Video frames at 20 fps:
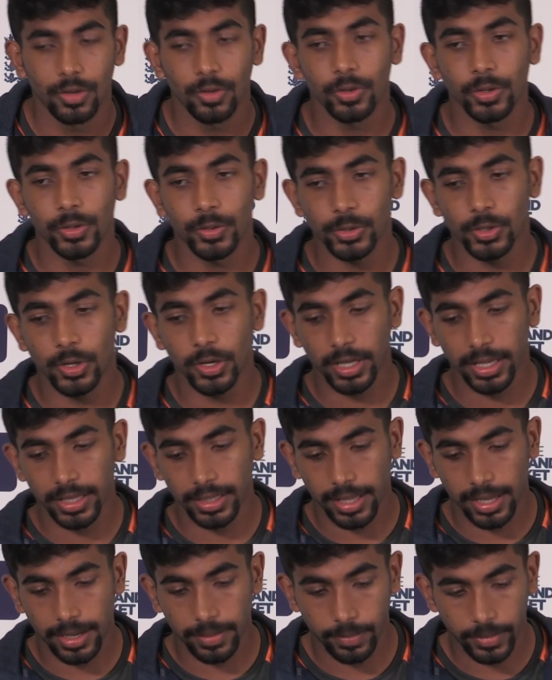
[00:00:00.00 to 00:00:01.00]
No, it was not like
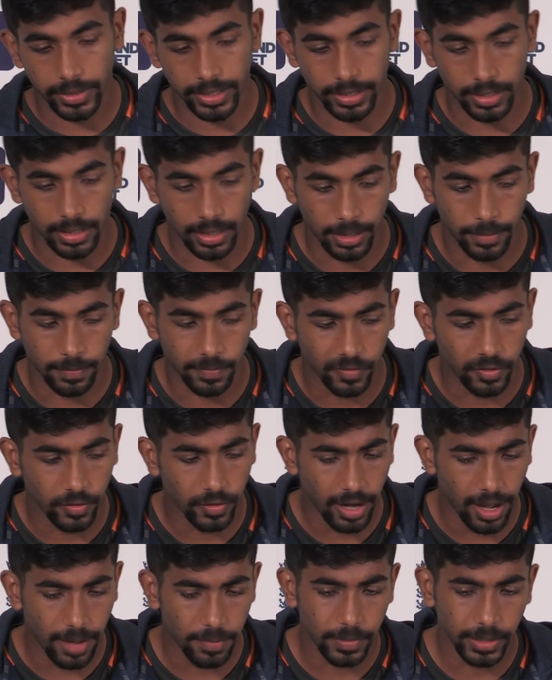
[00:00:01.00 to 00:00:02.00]
that, but um, we
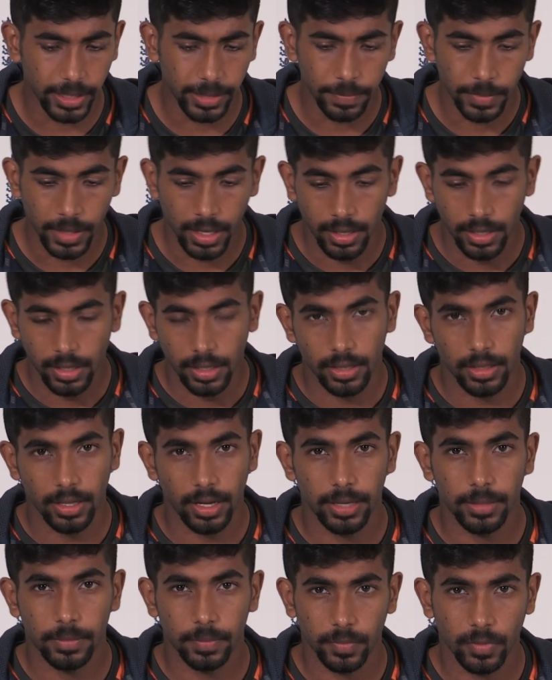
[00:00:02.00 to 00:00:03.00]
were happy
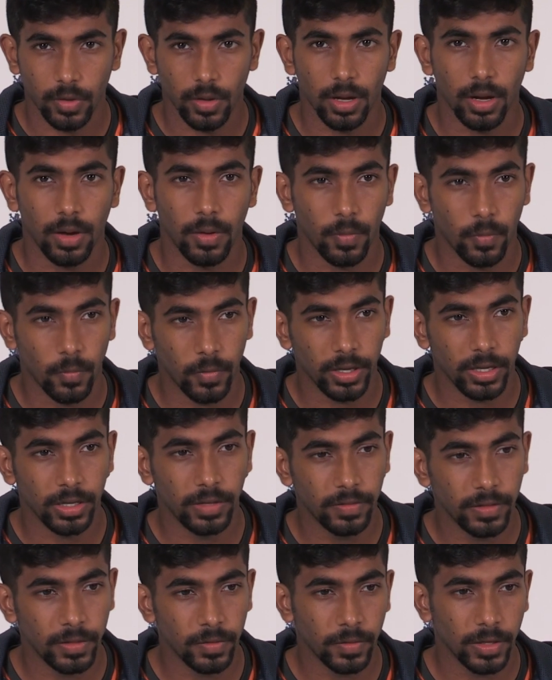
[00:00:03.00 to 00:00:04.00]
that
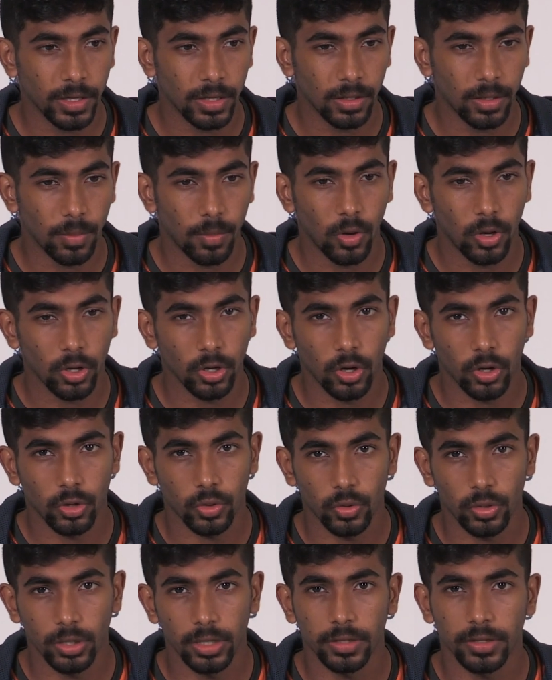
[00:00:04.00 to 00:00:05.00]
even when the ball got
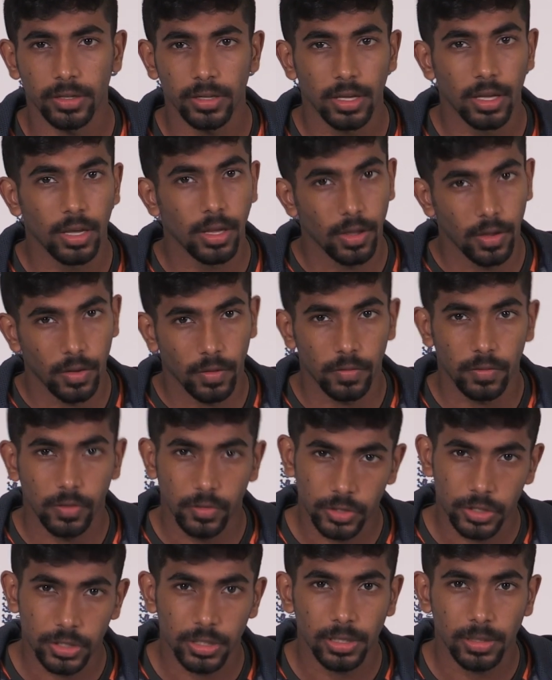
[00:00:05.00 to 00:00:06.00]
older, we
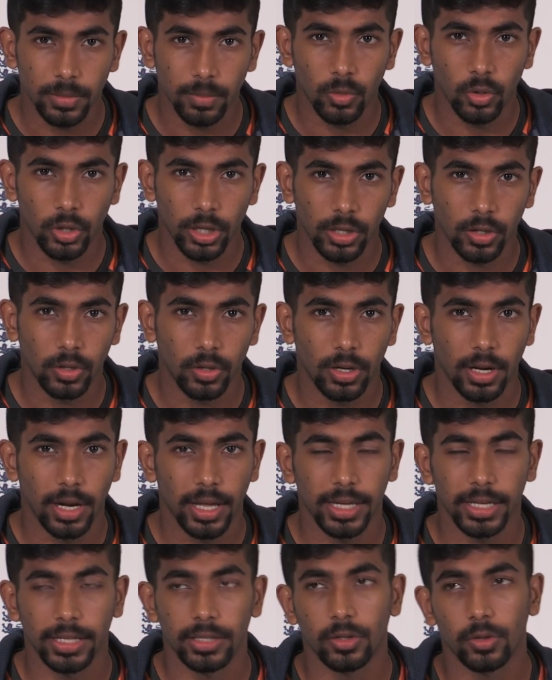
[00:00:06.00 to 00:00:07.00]
were still bowling good
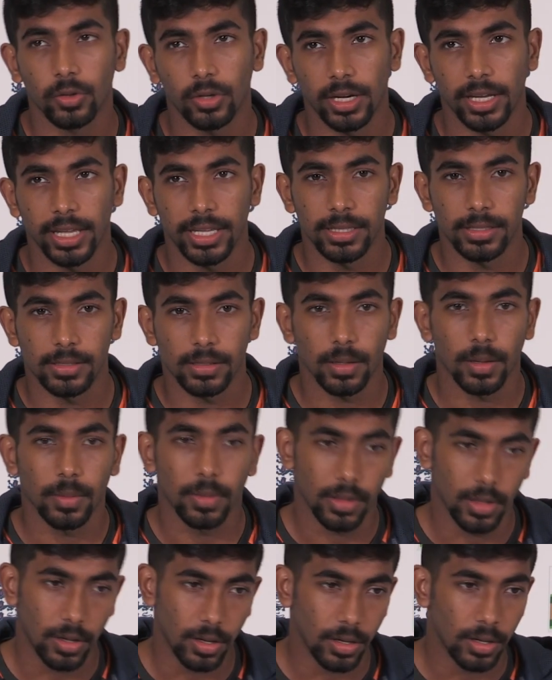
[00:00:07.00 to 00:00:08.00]
line, good lengths.
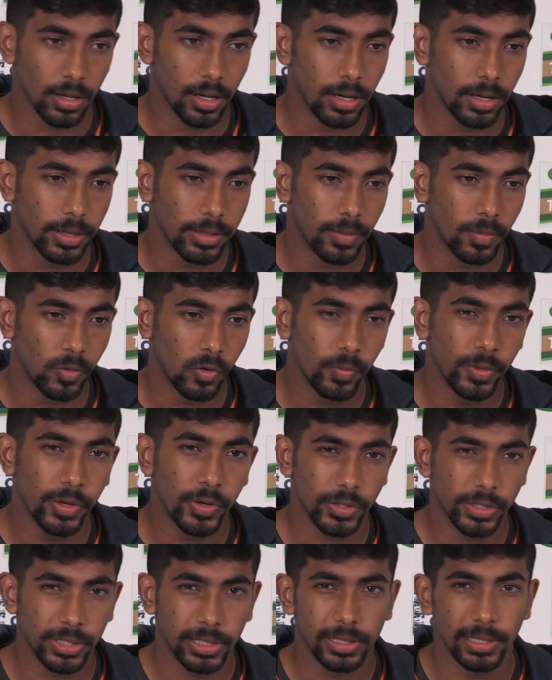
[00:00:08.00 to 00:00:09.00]
Uh, the movement
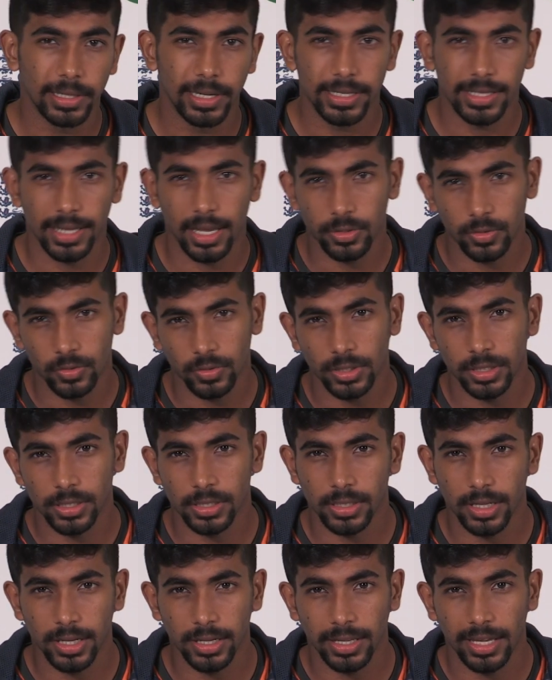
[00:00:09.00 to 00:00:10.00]
was a little less. As soon as the
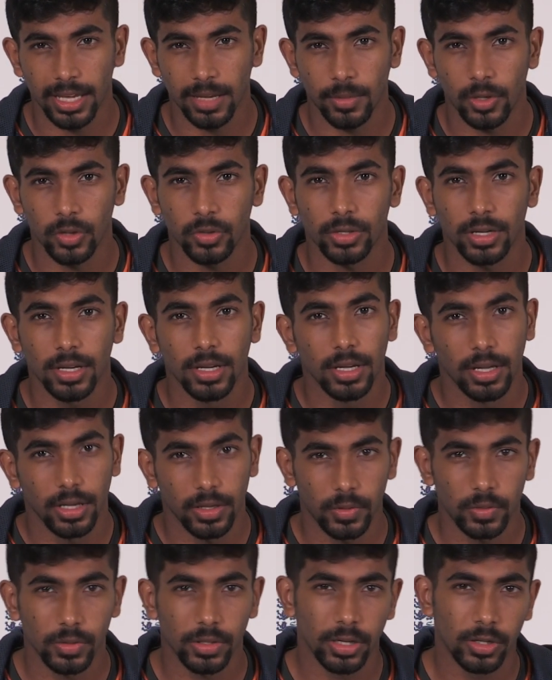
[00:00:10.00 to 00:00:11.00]
sun came out,
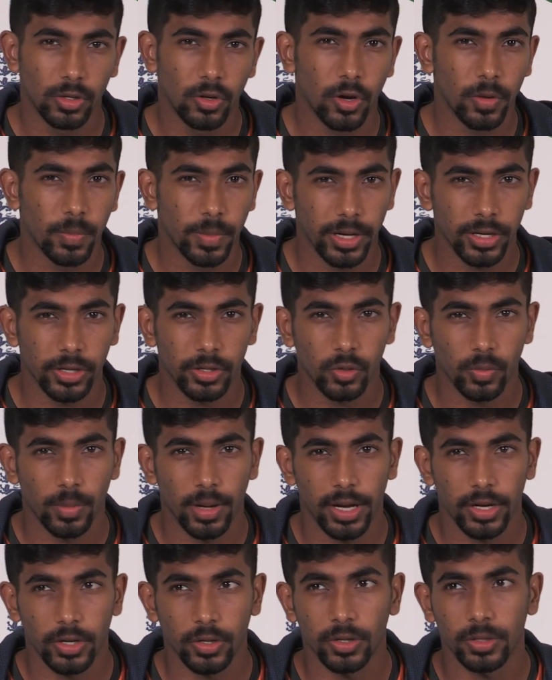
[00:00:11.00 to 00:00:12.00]
it, it got better to
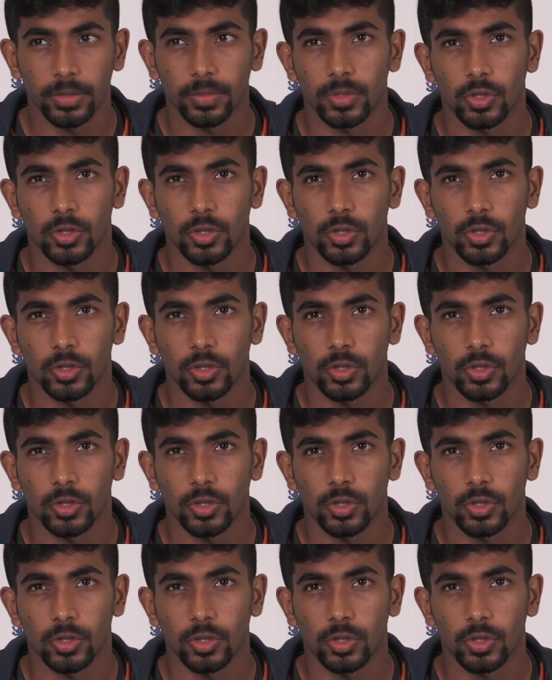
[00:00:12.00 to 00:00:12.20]
bat on.